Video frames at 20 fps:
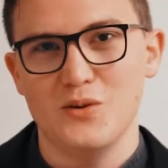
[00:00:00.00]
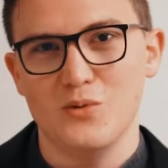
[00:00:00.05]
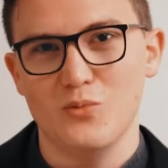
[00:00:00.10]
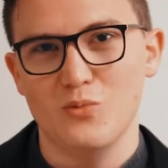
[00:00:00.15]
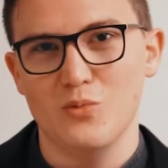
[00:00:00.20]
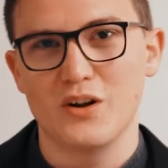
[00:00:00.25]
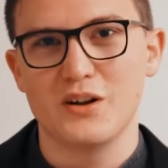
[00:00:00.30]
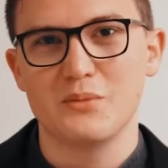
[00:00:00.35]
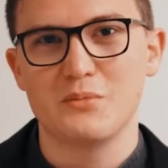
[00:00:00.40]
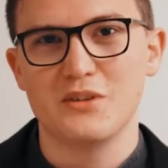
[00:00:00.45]

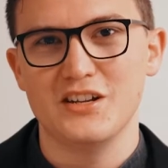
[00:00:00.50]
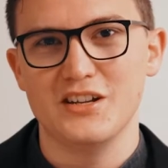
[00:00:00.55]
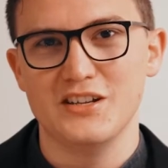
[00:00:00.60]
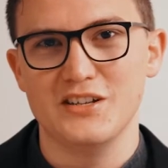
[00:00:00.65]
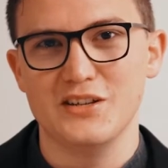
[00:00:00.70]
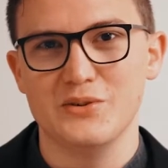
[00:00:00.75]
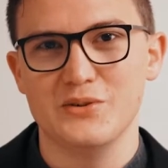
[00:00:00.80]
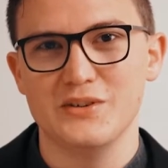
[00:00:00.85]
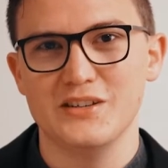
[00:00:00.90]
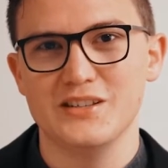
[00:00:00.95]
What I'm going to
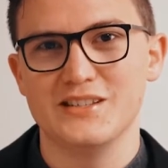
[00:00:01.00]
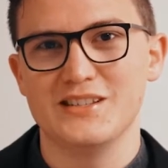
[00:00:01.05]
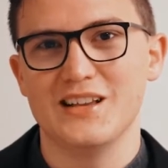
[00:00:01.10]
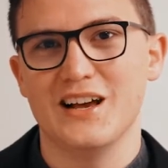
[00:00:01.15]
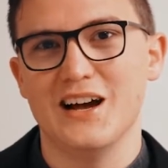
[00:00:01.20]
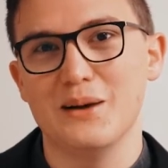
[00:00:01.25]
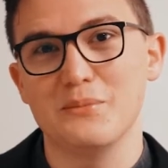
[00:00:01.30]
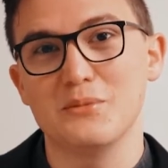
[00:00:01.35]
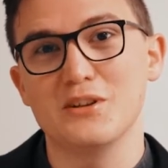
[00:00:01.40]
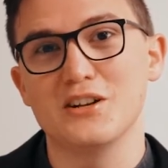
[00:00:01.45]
do is
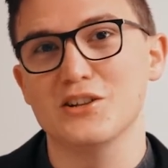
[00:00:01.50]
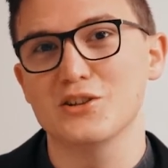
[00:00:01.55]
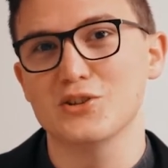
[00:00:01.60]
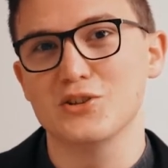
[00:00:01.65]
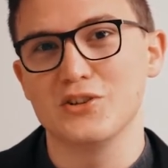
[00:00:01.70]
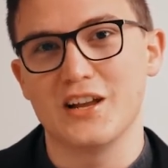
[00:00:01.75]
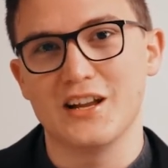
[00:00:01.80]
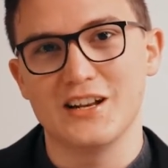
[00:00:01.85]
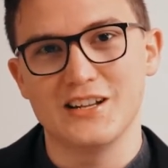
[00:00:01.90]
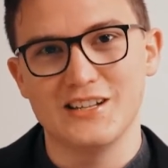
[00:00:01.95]
I'm going to
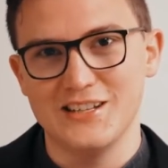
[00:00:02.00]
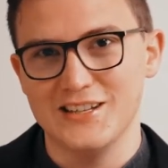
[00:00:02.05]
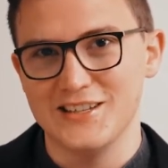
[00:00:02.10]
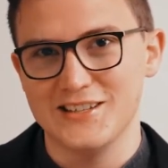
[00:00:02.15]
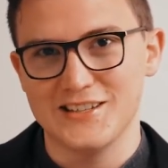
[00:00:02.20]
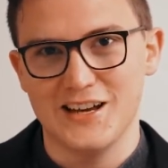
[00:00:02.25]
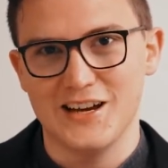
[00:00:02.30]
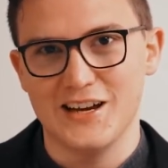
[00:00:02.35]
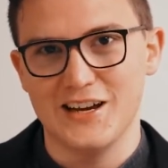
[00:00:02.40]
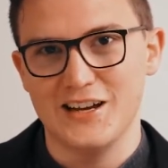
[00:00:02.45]
look at a
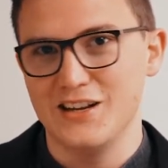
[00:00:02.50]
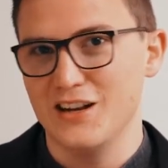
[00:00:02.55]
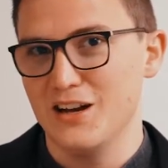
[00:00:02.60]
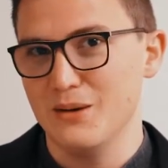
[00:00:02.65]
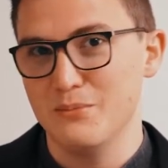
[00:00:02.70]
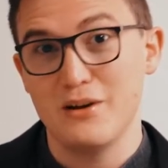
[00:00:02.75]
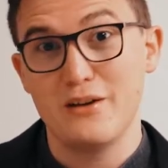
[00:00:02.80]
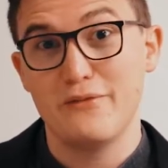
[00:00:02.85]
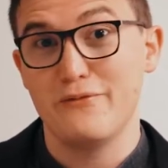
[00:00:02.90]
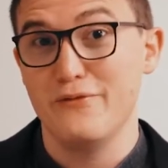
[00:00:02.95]
design on
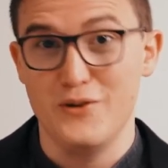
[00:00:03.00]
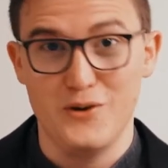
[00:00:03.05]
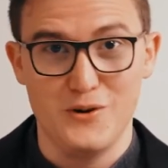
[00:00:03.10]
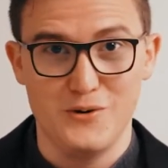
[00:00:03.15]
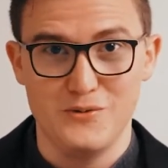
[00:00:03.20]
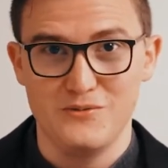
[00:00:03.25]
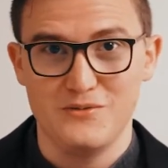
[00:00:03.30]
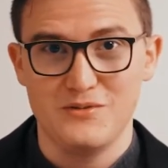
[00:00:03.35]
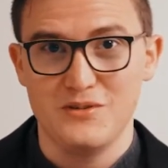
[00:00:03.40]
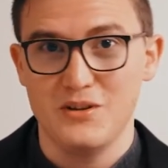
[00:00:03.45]
my
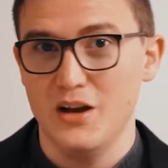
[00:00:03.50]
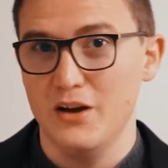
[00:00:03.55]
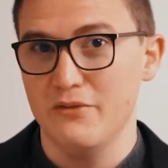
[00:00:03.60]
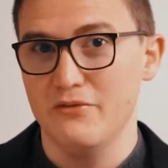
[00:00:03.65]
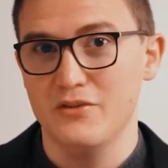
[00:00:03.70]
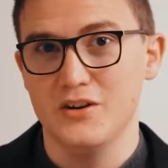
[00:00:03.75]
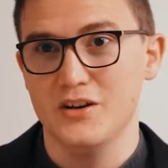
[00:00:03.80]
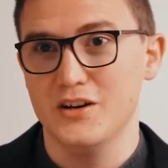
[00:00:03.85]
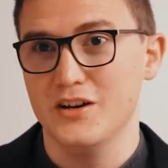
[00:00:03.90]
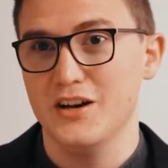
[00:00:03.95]
phone of
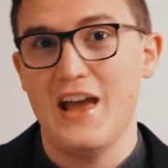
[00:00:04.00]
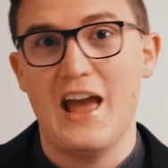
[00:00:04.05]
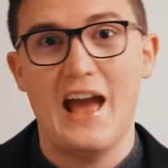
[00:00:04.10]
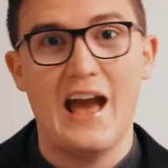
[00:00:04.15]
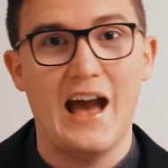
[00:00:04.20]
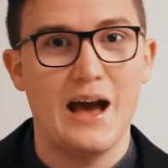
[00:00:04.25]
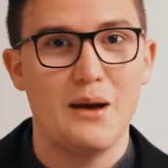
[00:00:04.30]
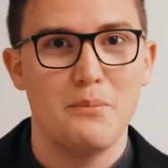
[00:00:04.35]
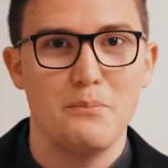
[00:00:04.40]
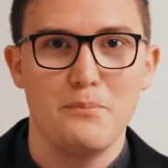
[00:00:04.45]
an
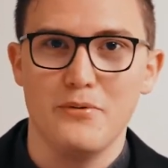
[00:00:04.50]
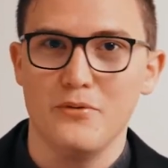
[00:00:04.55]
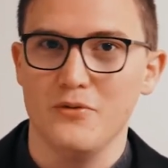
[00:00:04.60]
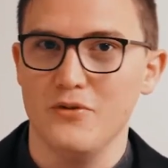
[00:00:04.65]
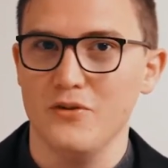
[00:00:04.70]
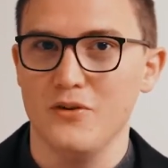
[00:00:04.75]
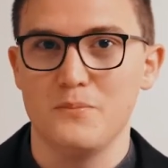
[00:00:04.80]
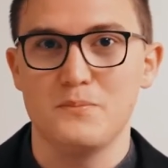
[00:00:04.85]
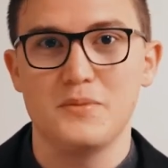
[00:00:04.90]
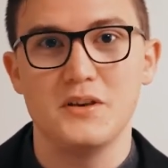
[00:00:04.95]
app
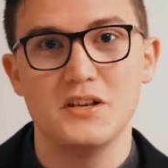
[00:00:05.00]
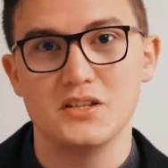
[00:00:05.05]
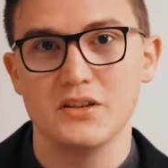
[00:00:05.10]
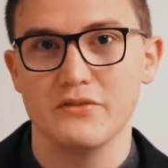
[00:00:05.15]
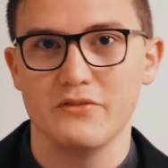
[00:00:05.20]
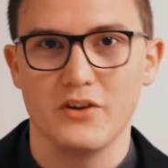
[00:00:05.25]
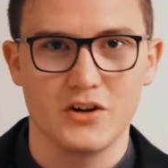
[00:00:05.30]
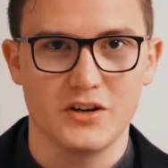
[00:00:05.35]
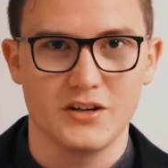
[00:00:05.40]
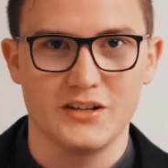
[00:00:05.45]
or a piece of
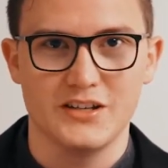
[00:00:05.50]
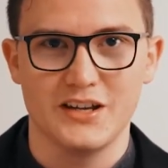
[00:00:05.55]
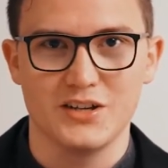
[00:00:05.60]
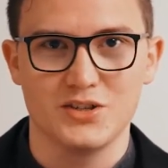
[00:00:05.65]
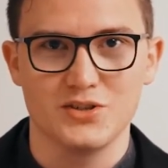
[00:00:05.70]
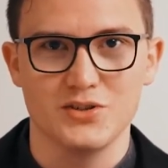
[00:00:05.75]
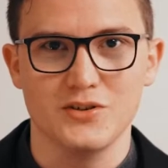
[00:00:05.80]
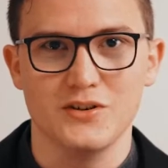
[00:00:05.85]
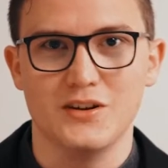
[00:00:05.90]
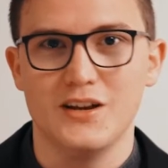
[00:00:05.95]

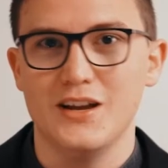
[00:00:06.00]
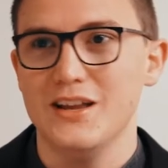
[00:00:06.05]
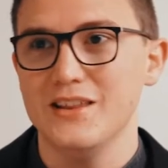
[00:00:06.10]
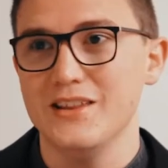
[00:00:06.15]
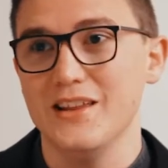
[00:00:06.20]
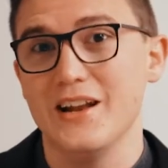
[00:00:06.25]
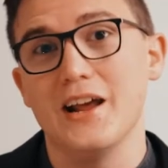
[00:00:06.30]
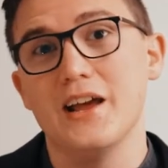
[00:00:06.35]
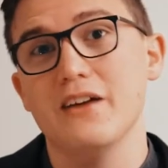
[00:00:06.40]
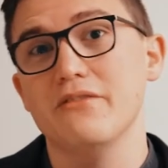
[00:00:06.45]
architecture
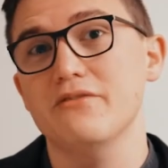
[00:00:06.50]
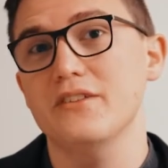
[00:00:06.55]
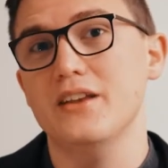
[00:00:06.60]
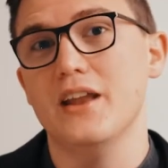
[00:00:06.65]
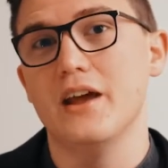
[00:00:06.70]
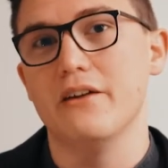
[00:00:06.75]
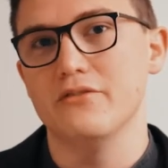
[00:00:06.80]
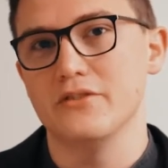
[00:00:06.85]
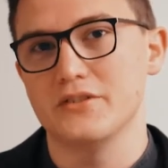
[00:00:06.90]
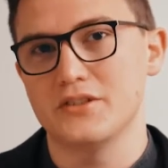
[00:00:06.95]
that I have
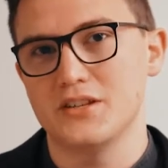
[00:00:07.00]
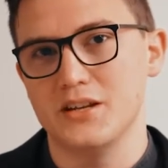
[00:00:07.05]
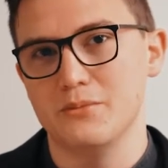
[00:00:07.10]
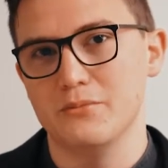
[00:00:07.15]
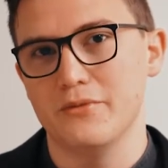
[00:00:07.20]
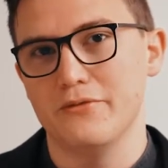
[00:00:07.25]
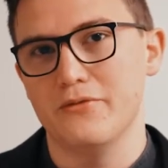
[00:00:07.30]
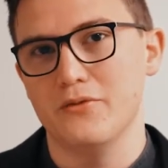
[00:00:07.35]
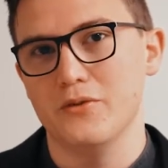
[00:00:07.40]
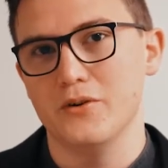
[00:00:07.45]
never seen
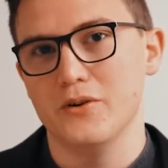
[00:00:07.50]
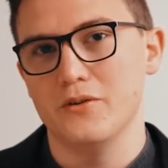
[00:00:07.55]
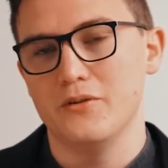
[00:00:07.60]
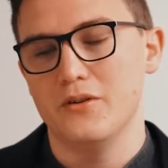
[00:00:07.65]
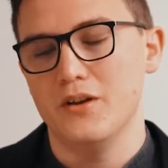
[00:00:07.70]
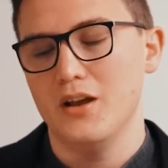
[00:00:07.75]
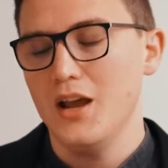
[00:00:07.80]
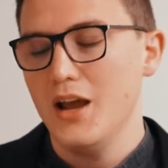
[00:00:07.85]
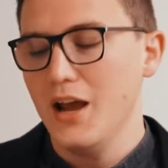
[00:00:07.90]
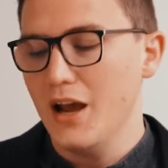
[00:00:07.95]
before,
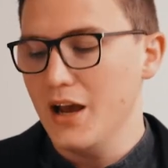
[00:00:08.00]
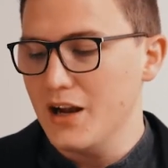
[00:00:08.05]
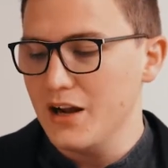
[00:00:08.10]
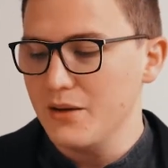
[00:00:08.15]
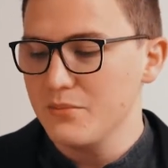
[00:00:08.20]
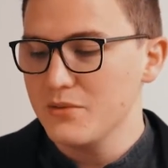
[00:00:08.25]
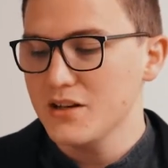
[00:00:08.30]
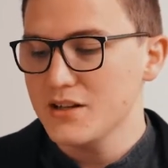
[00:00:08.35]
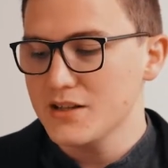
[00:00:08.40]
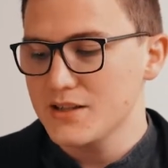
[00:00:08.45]
and
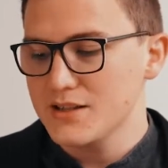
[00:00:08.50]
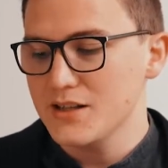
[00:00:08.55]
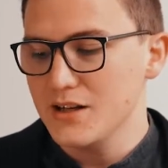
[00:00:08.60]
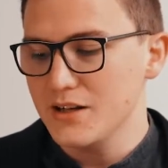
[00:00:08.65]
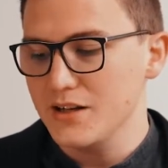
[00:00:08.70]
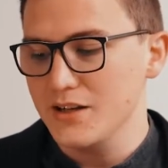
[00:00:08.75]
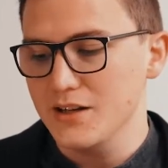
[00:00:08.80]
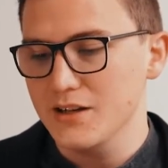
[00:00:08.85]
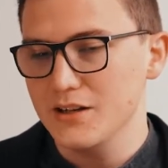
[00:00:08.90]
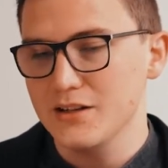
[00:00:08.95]
I'm going to
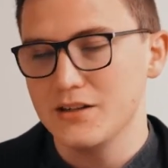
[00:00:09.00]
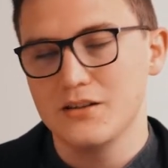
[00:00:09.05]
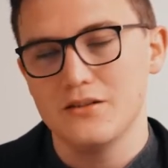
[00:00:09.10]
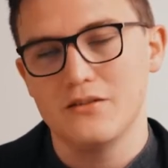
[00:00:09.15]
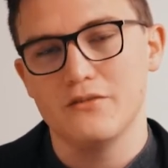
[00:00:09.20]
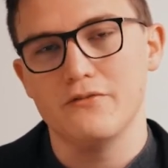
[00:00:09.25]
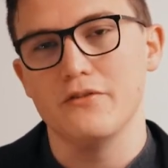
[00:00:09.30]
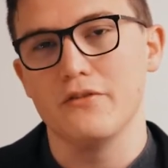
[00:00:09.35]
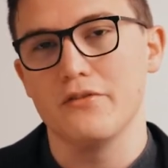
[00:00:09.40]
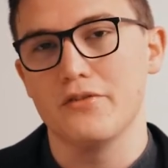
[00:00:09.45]
study it
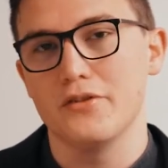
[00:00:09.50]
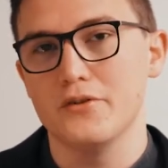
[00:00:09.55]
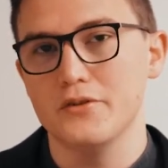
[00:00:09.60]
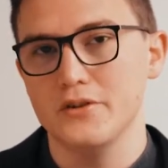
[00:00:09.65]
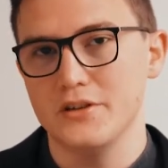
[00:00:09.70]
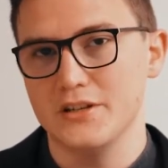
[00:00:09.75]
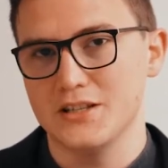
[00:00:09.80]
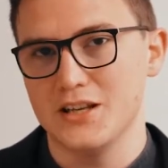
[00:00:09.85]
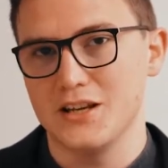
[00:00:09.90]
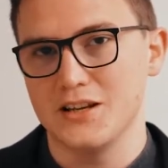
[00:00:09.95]
for
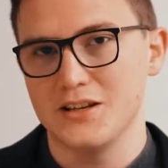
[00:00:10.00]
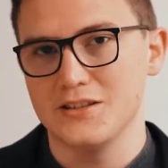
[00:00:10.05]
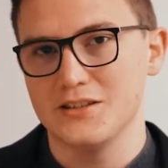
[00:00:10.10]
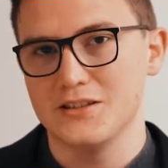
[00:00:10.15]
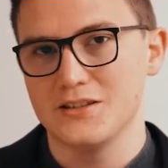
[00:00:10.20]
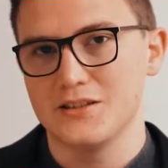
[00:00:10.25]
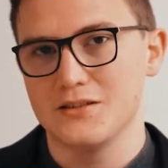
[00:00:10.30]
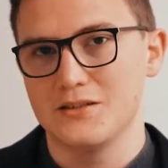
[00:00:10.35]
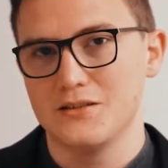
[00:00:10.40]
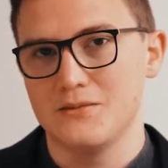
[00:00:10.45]
30
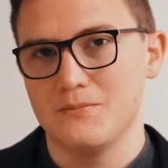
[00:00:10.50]
seconds.